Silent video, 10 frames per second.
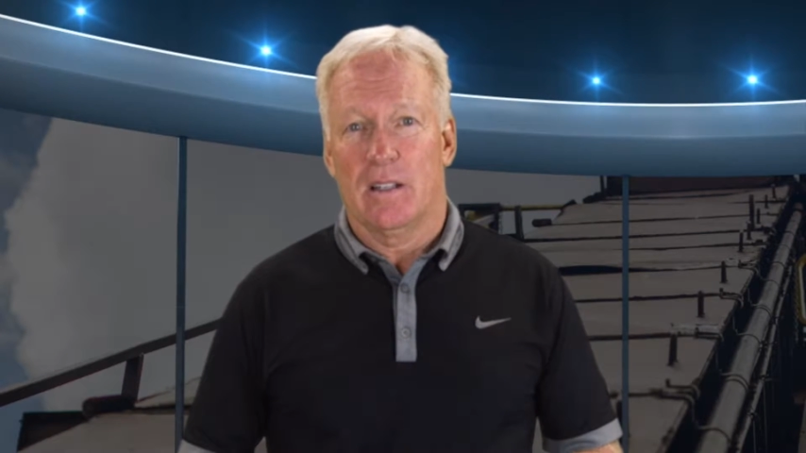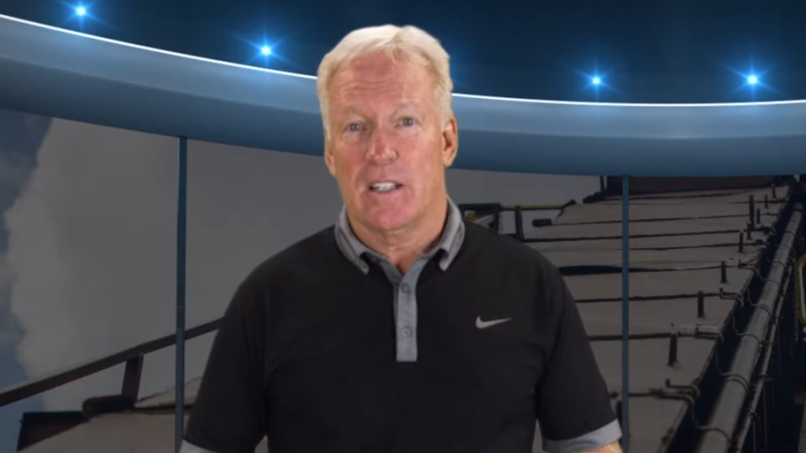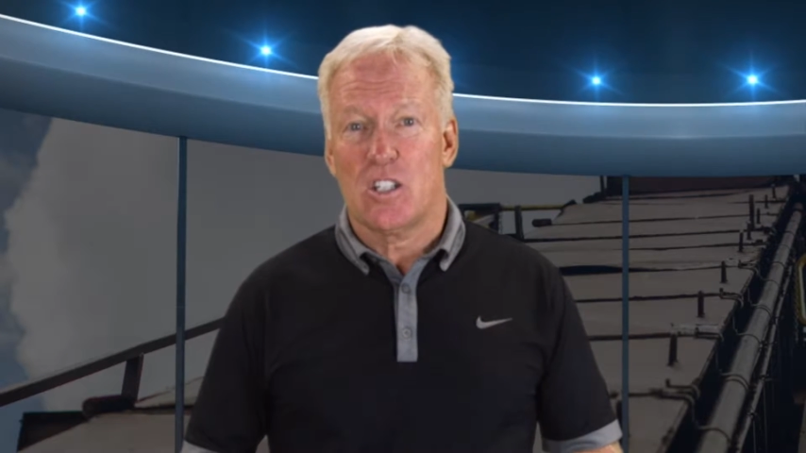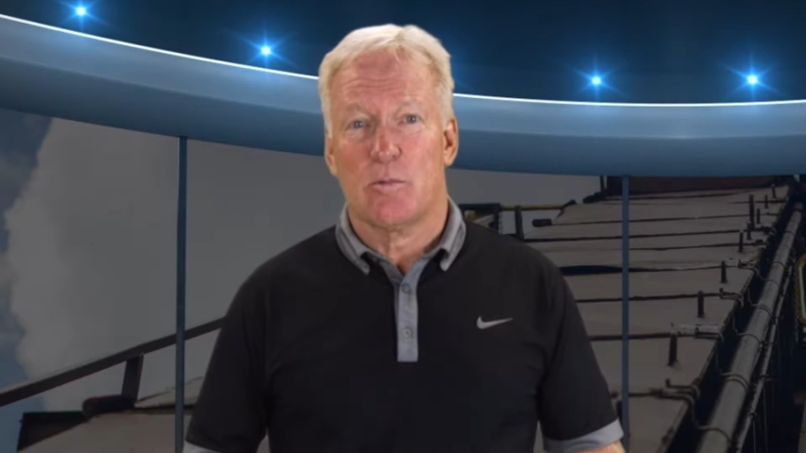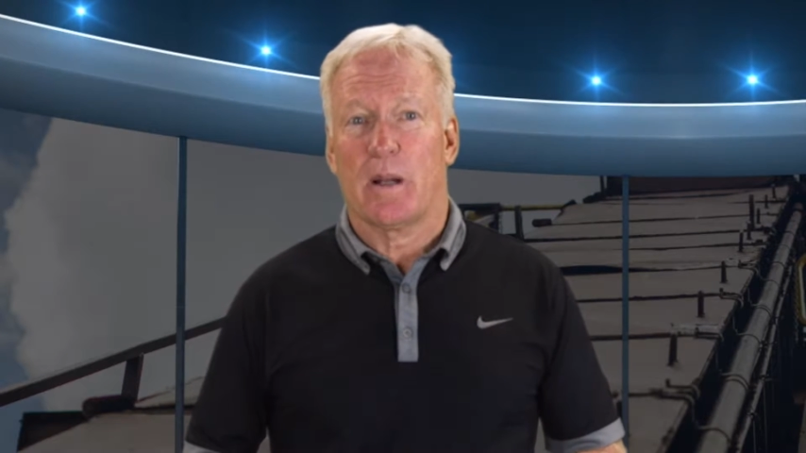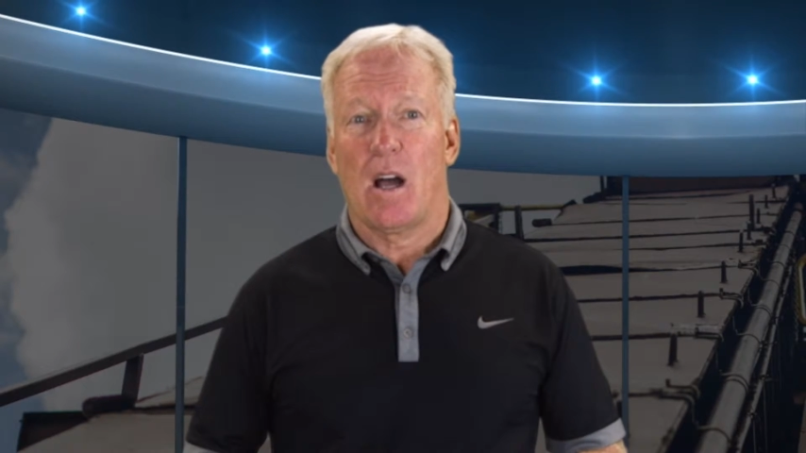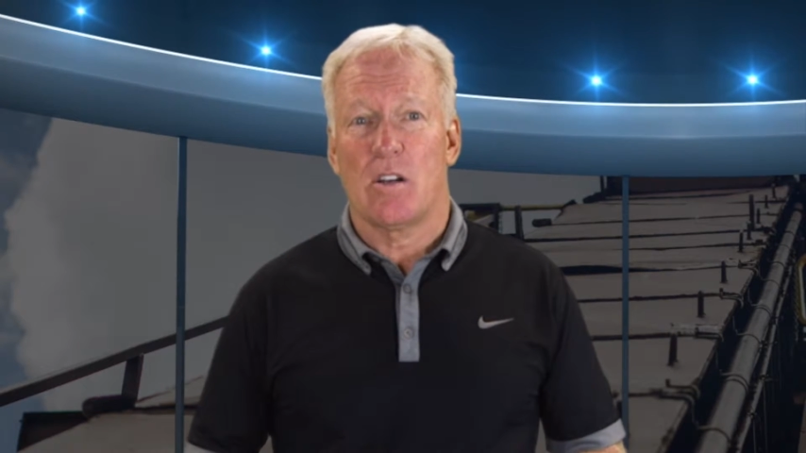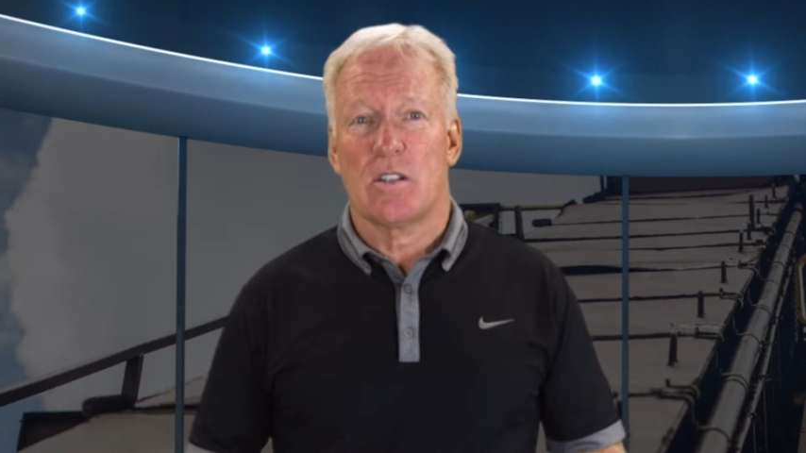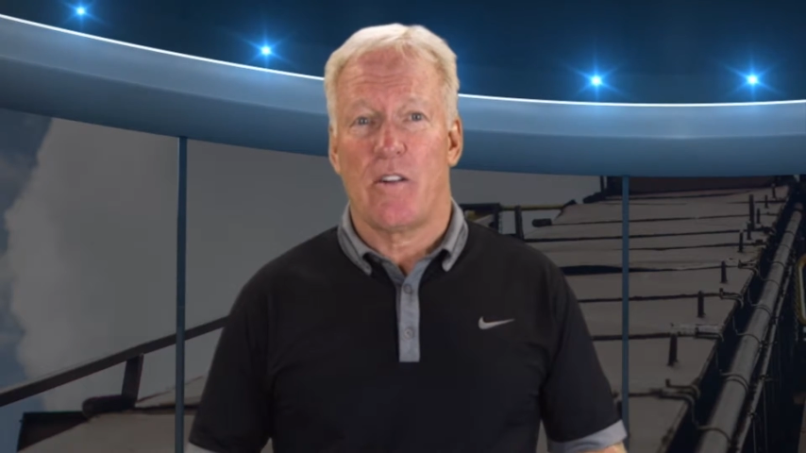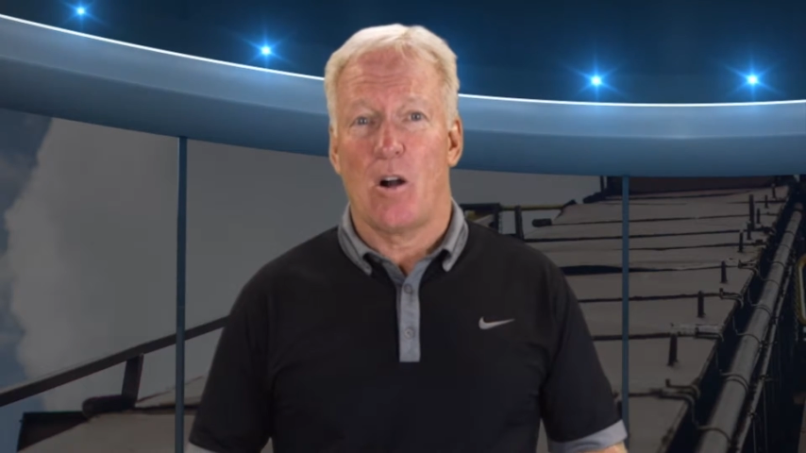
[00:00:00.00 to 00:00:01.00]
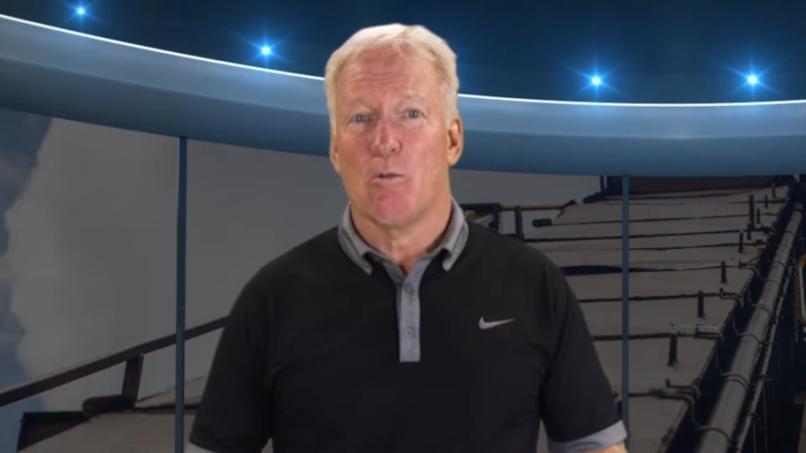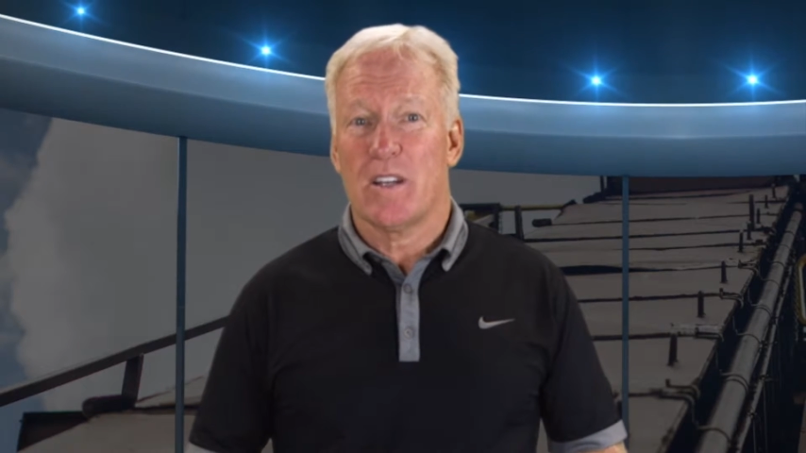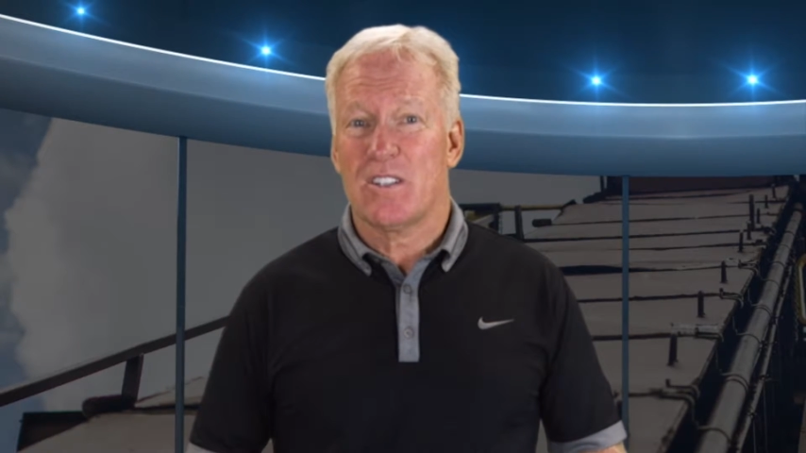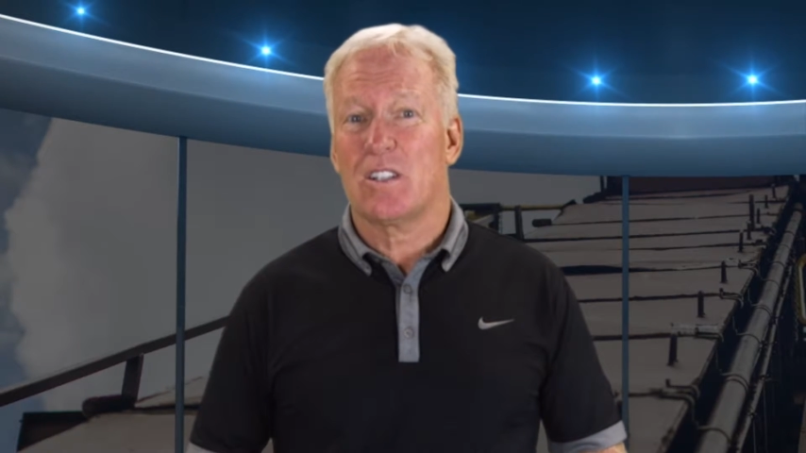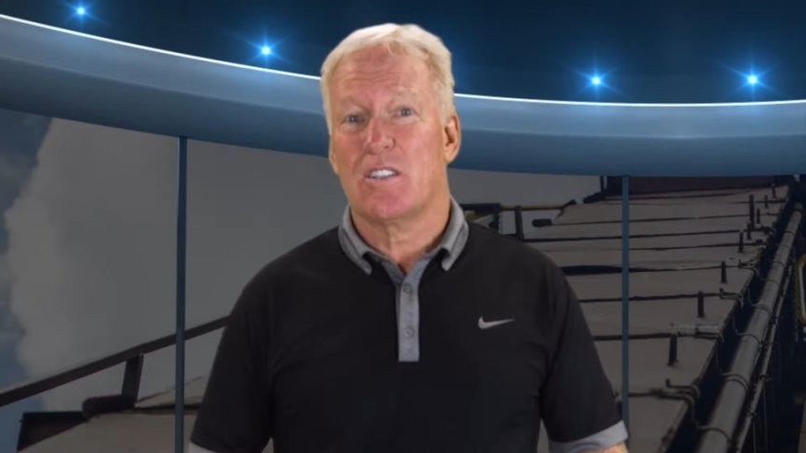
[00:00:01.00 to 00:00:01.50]
This is because of our
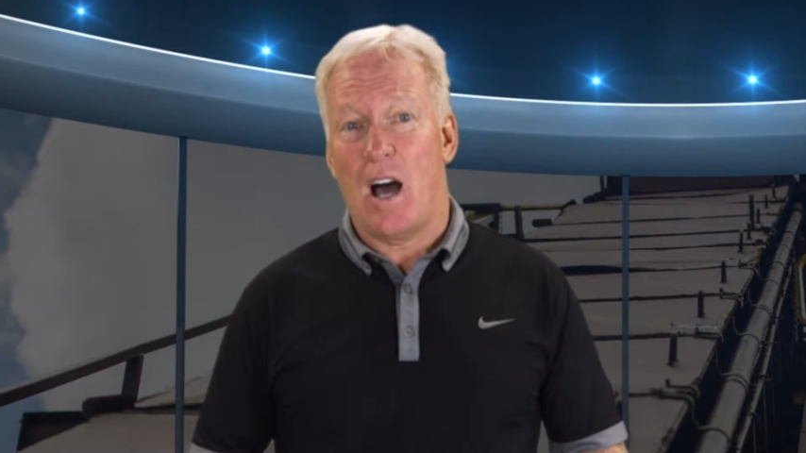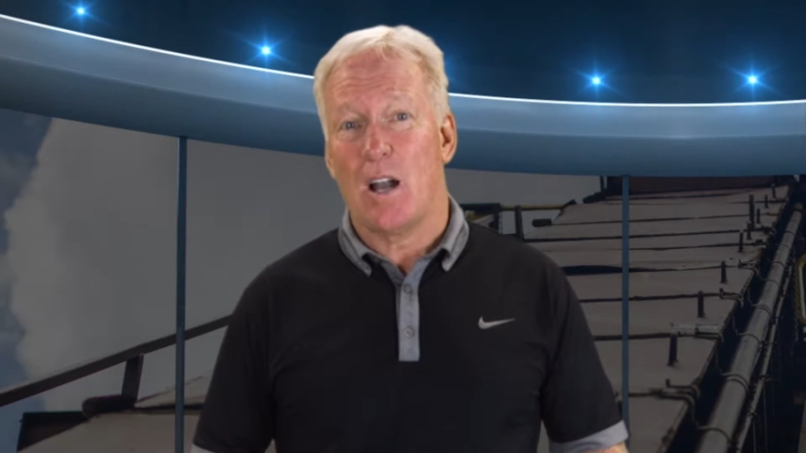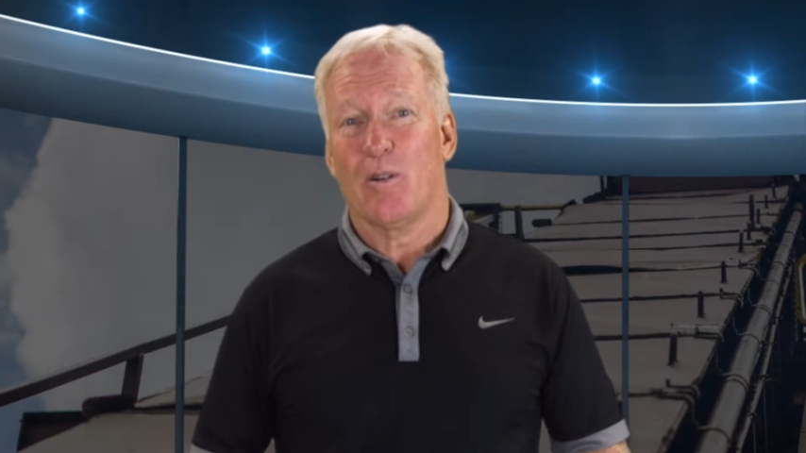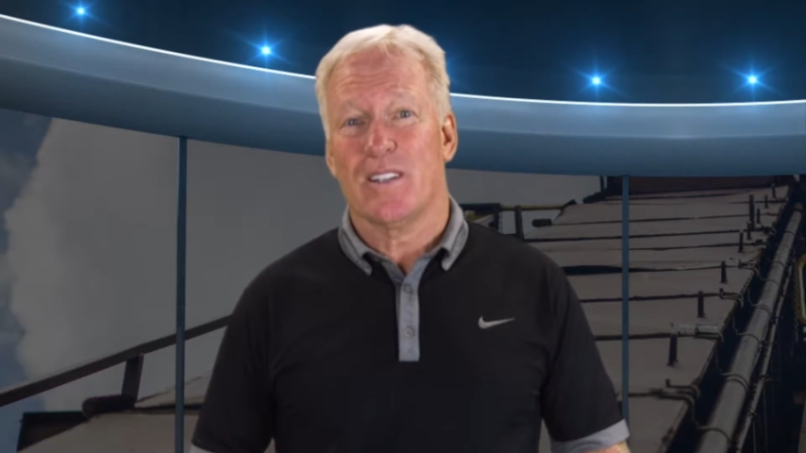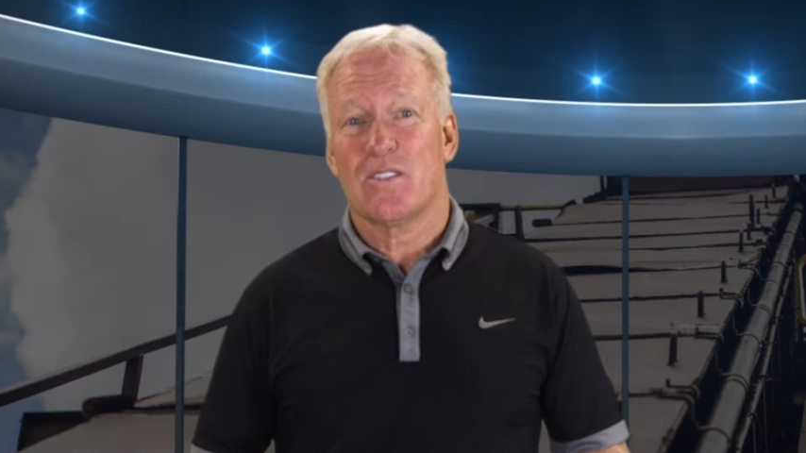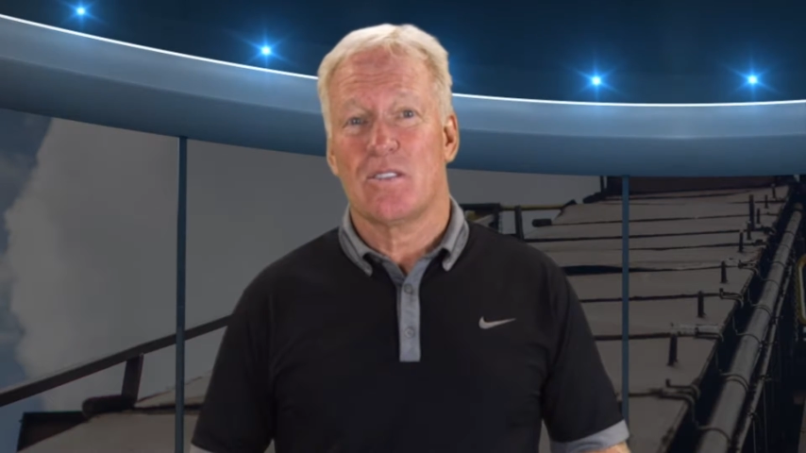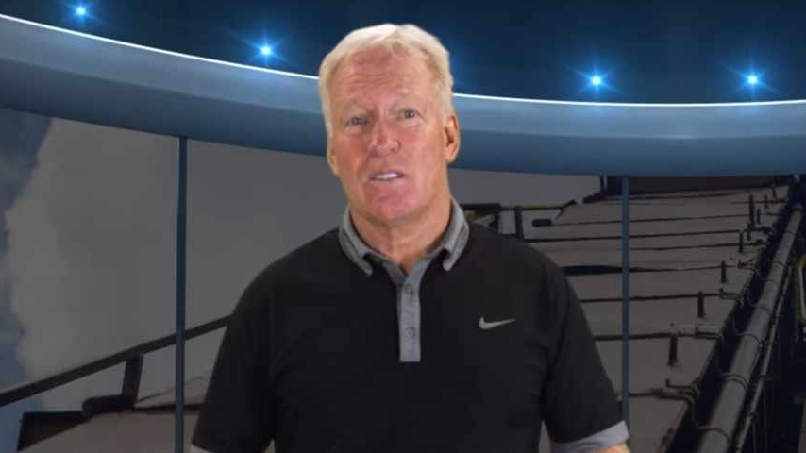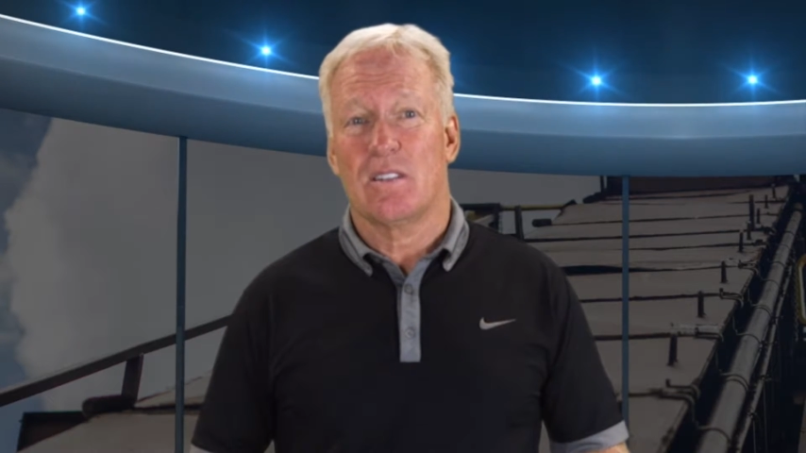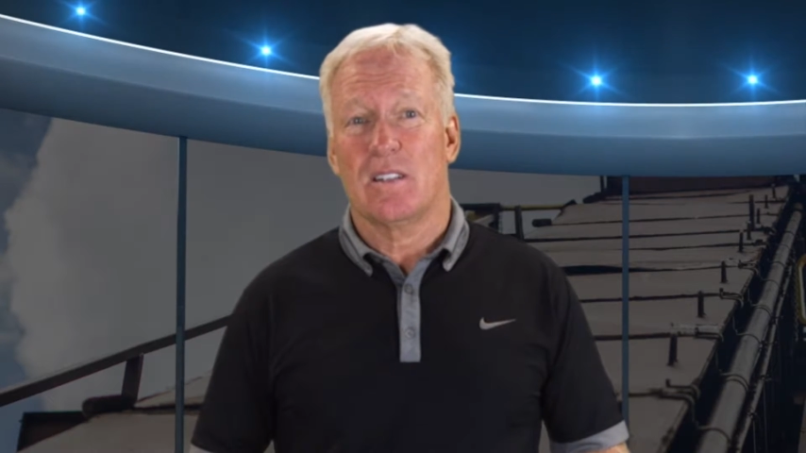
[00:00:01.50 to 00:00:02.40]
risk tolerance.